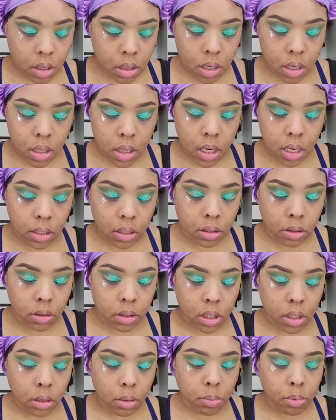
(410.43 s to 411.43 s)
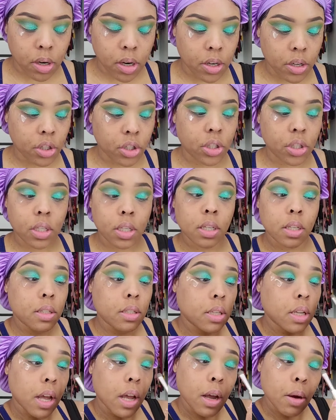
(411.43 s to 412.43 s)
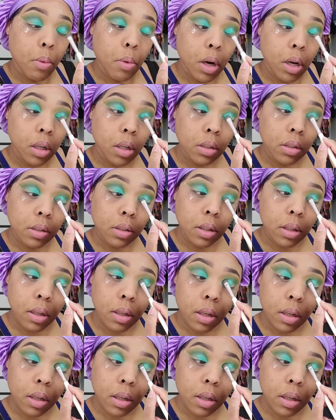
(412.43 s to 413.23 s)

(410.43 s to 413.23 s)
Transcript: And then I still need the brush because I want it to